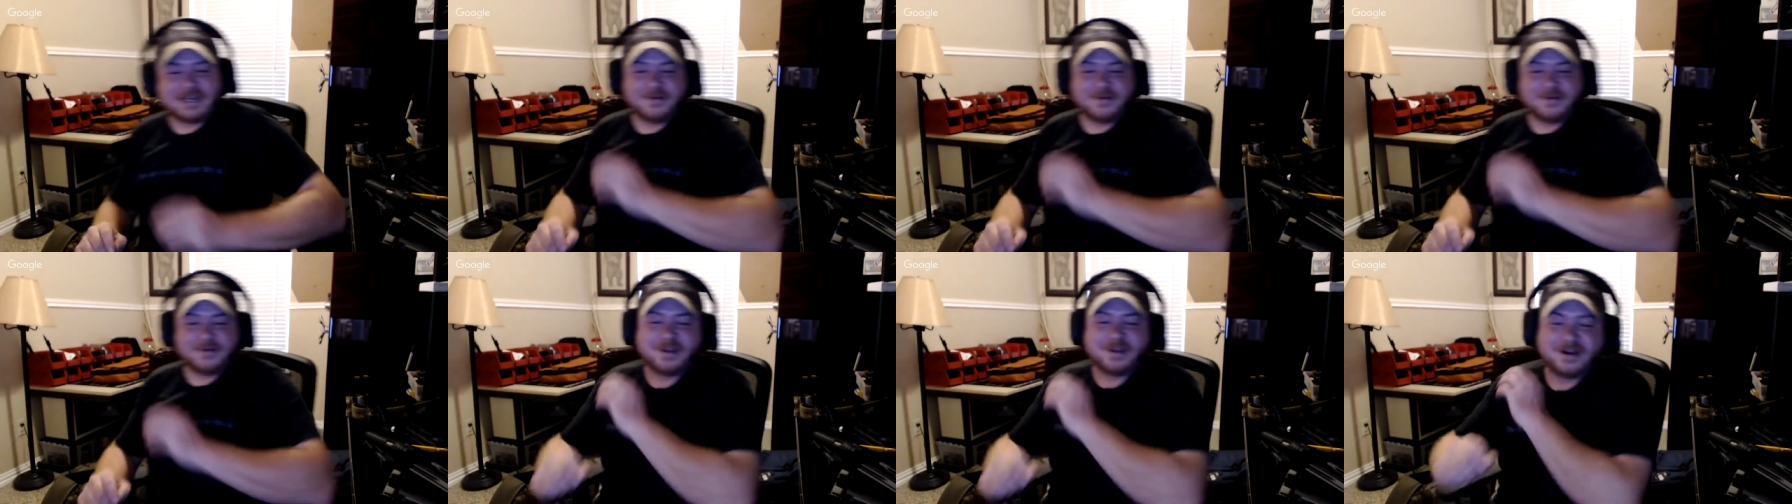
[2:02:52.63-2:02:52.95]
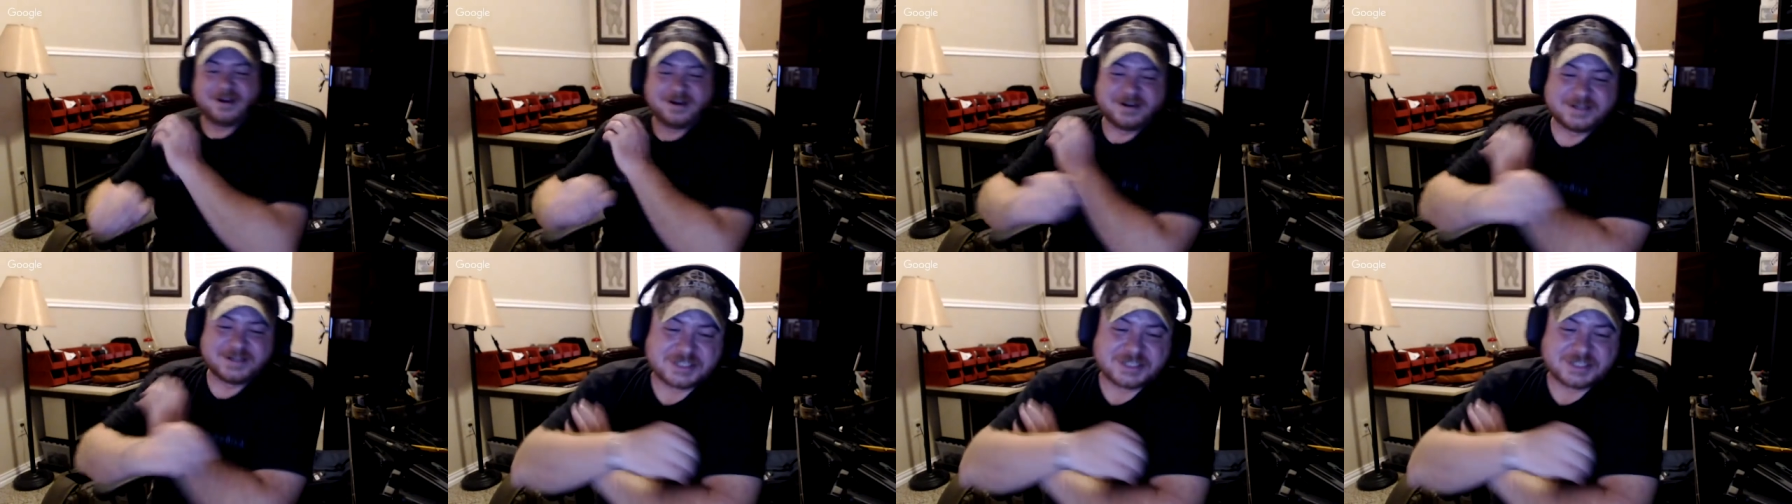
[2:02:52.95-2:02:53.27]
in
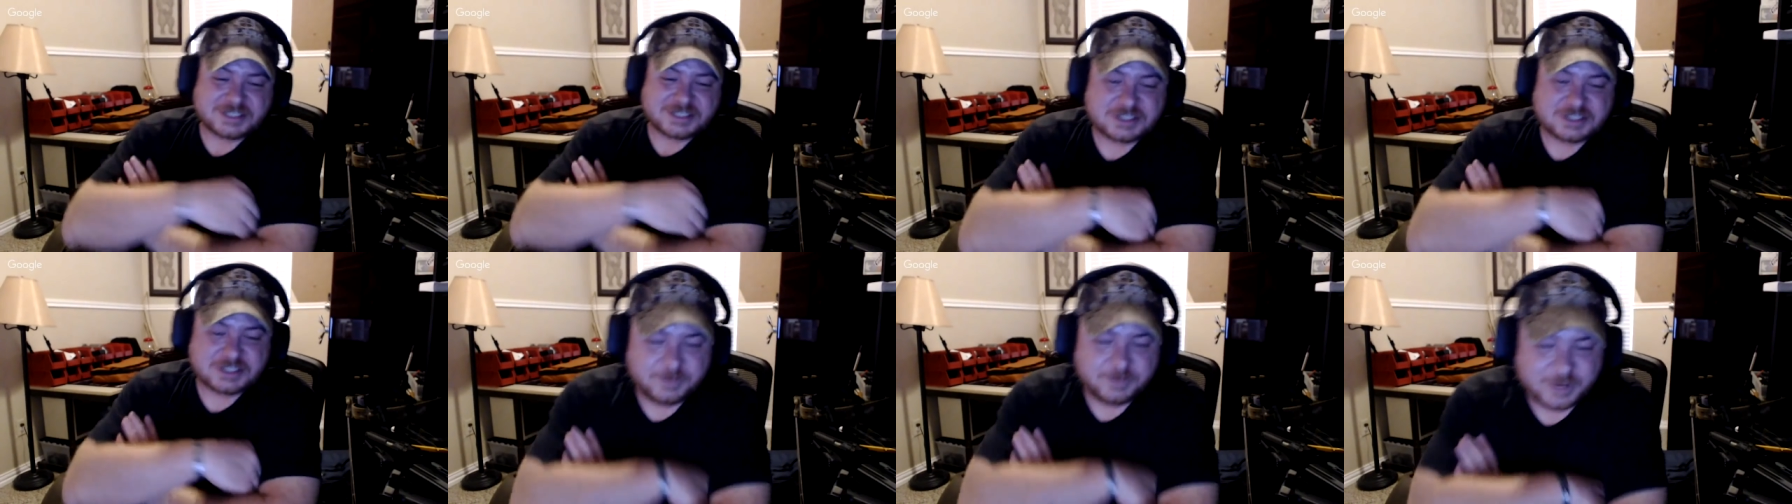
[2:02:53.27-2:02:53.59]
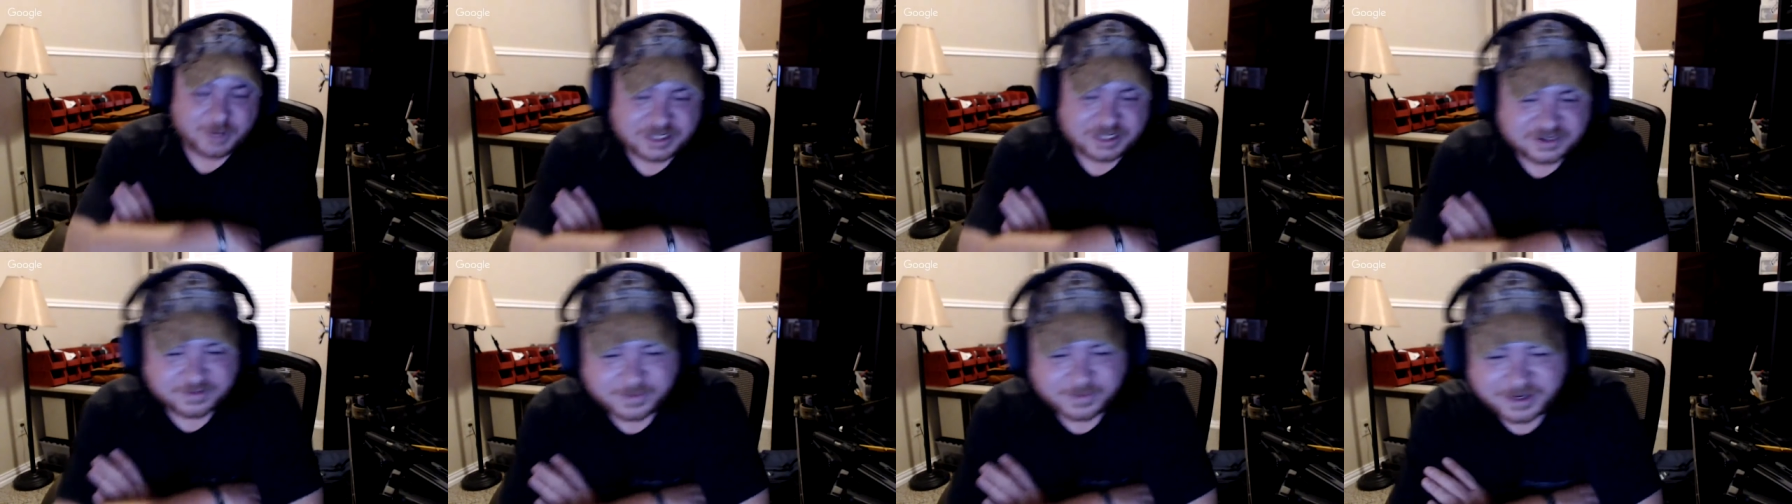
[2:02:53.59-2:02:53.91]
there is just too
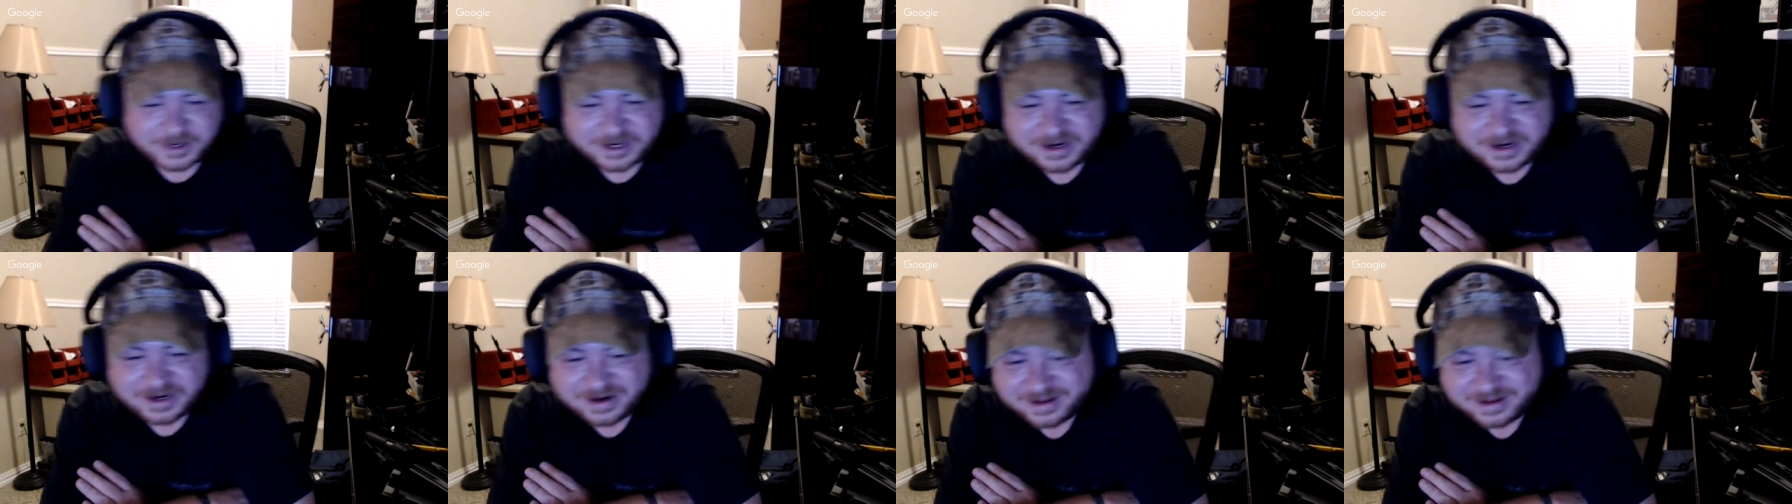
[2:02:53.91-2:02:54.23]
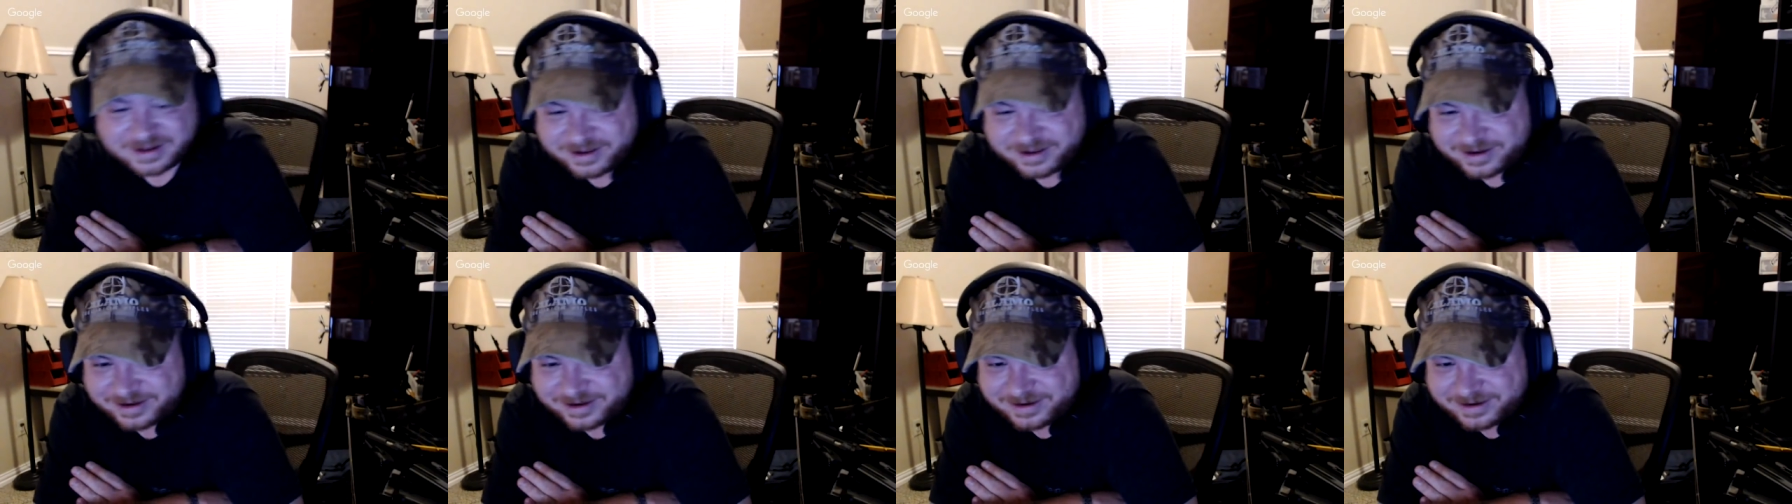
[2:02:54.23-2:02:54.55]
much for me.
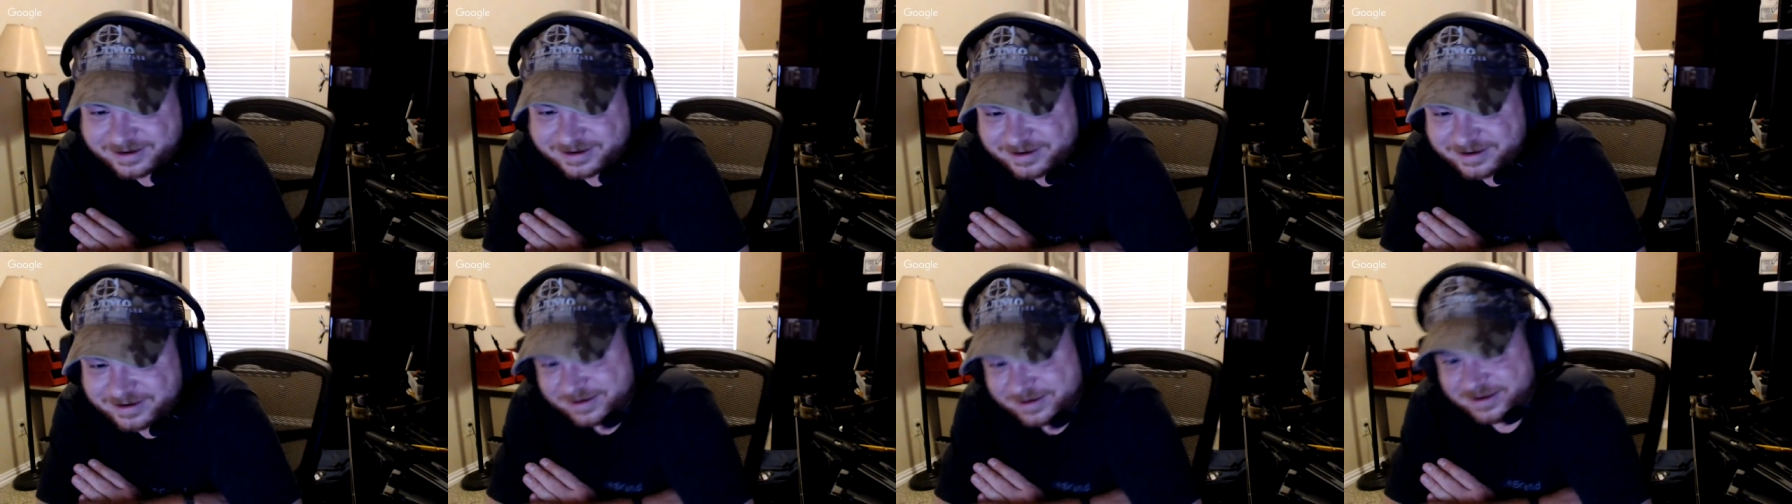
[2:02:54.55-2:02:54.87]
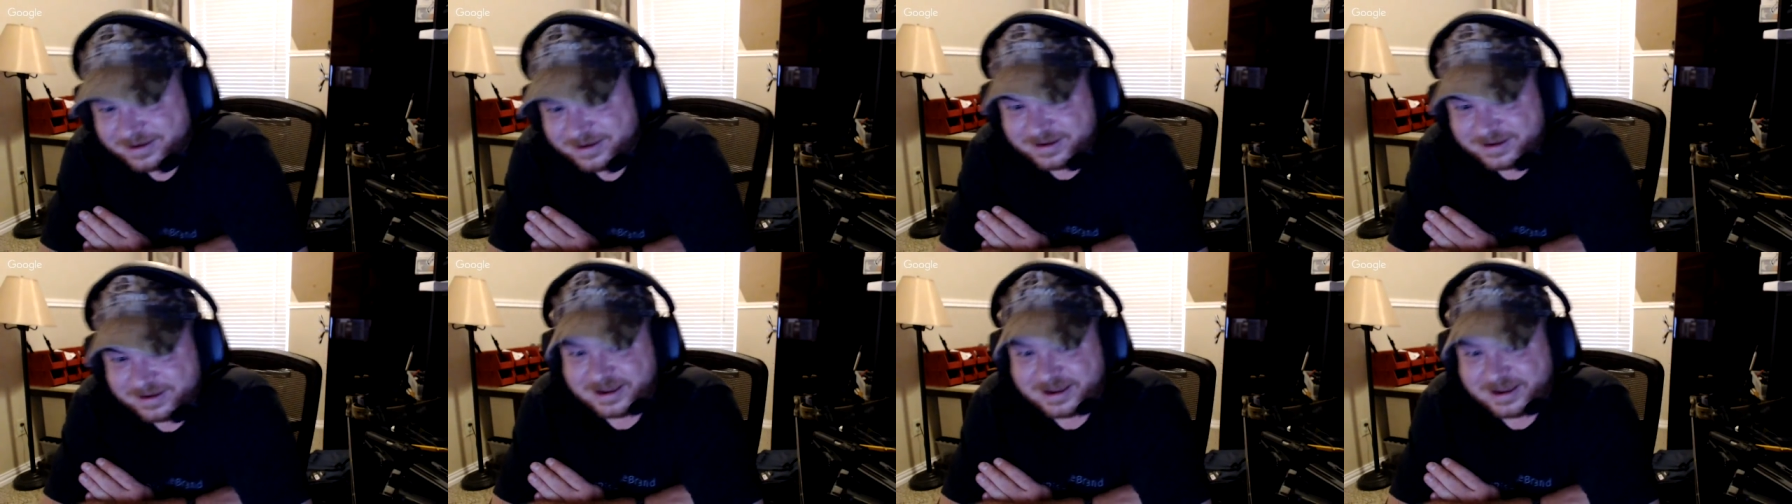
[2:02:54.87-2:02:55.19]
Like,
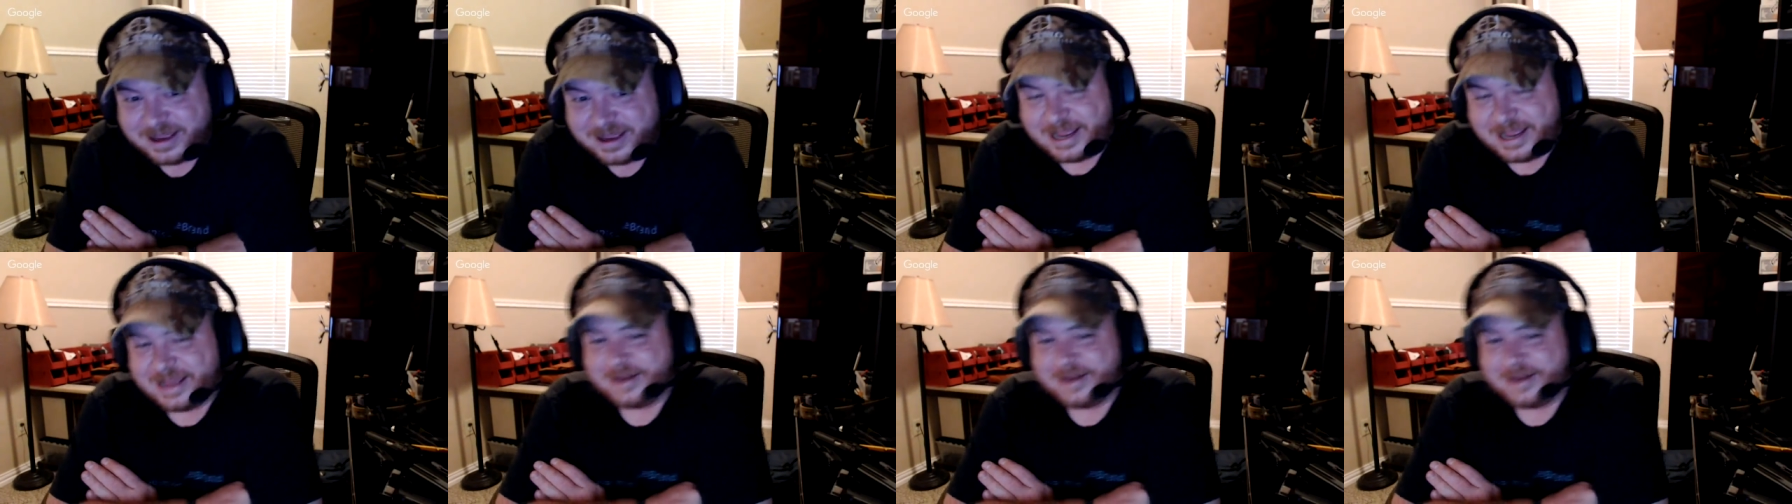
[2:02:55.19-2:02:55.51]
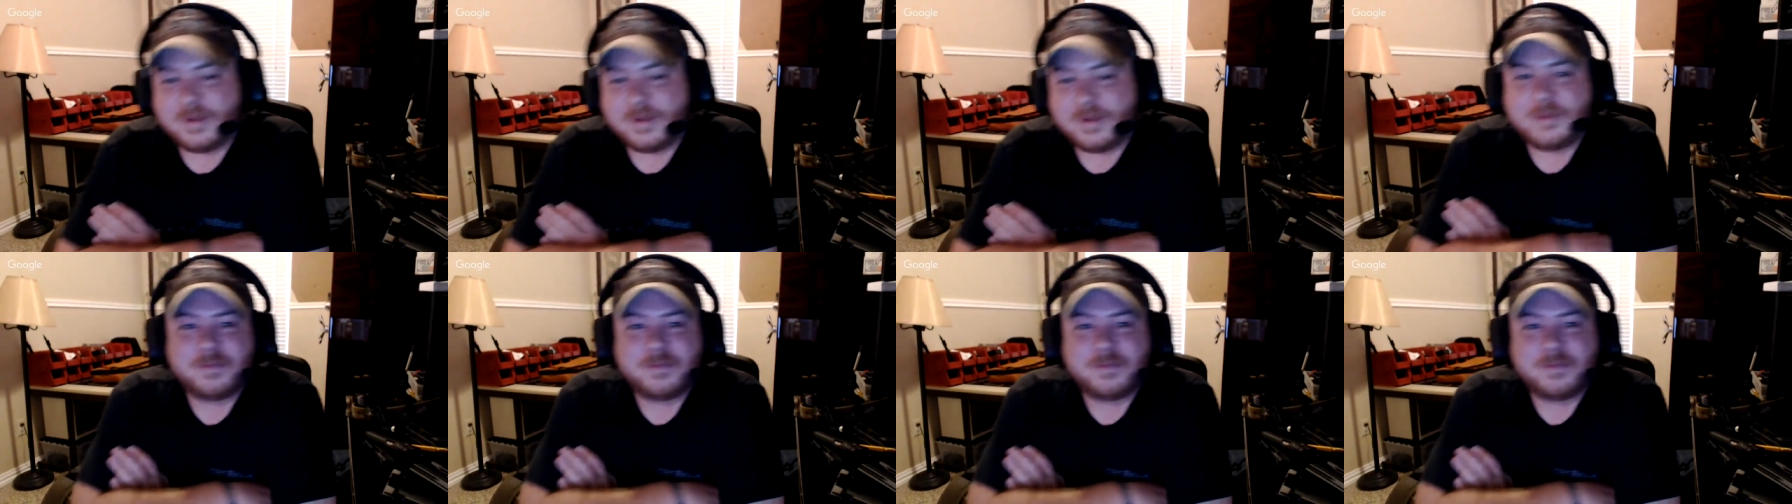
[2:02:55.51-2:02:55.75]
and, maybe,